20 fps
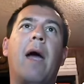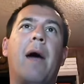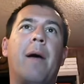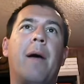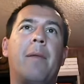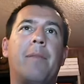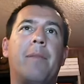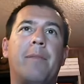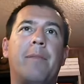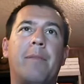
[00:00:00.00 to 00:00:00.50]

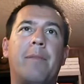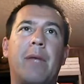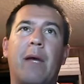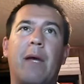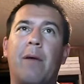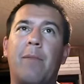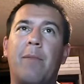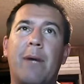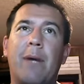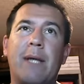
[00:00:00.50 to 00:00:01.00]

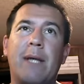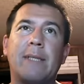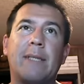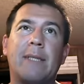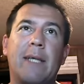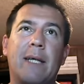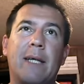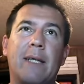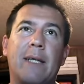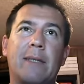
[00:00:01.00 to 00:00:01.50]

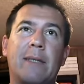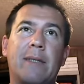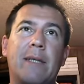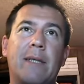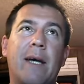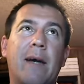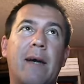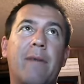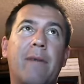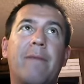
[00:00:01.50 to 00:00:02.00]

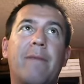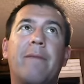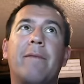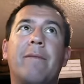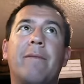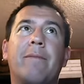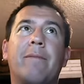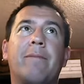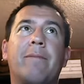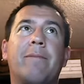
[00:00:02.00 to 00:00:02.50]
Bosniak's tough.
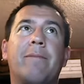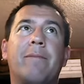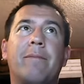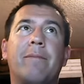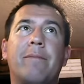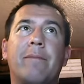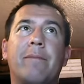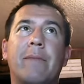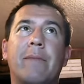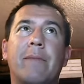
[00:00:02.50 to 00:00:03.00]

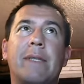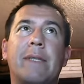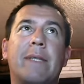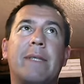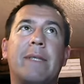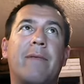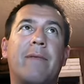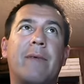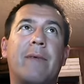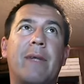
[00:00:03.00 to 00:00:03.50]

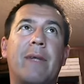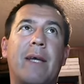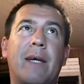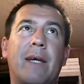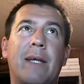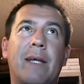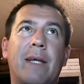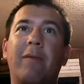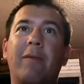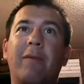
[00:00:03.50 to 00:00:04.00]
He's definitely
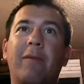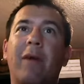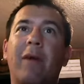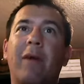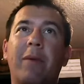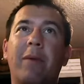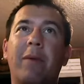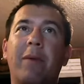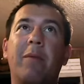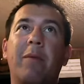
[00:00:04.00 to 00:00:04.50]
not going to give
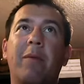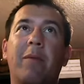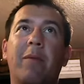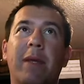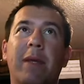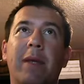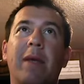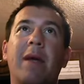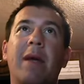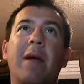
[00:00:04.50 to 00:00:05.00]
up. He
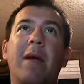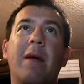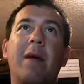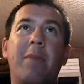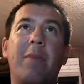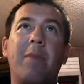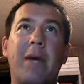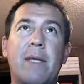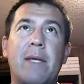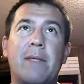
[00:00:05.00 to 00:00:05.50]
will be
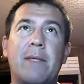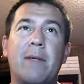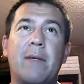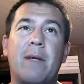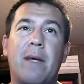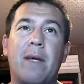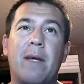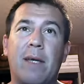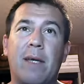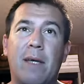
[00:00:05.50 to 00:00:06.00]

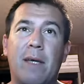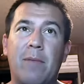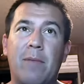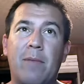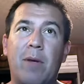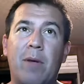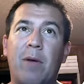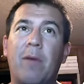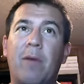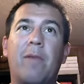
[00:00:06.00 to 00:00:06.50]
pestering
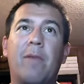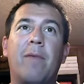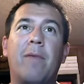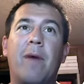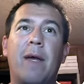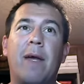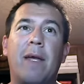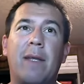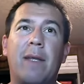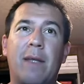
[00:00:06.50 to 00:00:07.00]
Hakeem the whole
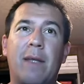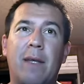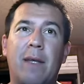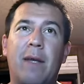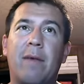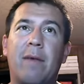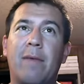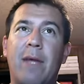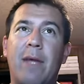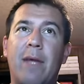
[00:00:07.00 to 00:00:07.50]
fight,
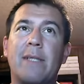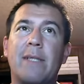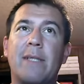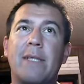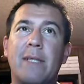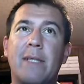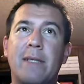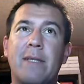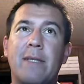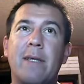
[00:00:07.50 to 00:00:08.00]
and
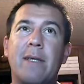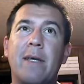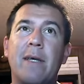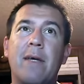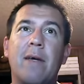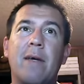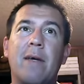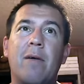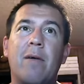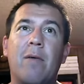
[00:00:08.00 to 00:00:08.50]
that's his
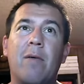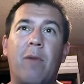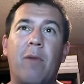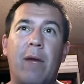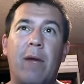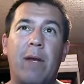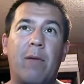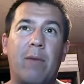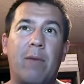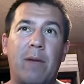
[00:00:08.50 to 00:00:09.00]

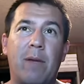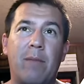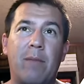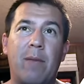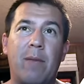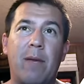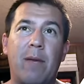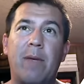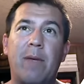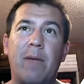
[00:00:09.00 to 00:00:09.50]
way to
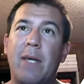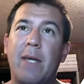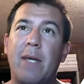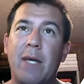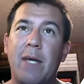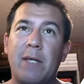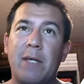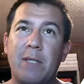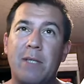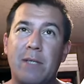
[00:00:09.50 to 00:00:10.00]
win. Maybe he
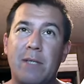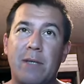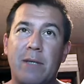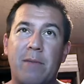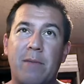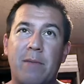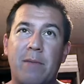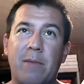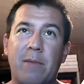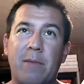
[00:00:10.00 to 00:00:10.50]
catches
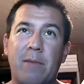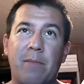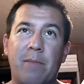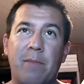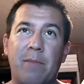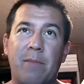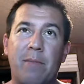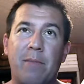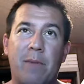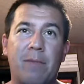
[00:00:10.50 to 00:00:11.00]
him, but
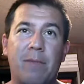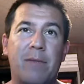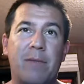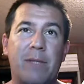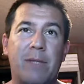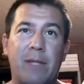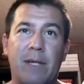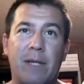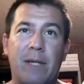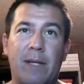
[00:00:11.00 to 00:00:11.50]
I don't see
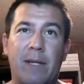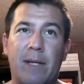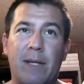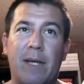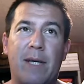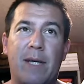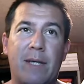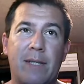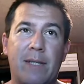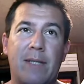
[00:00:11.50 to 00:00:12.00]
it.
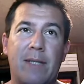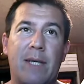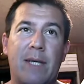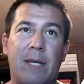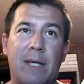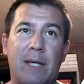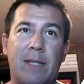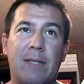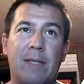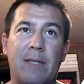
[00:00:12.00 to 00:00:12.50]
Like I
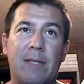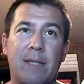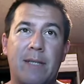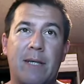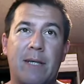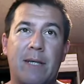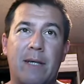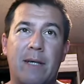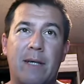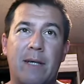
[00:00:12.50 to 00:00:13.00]
said, I see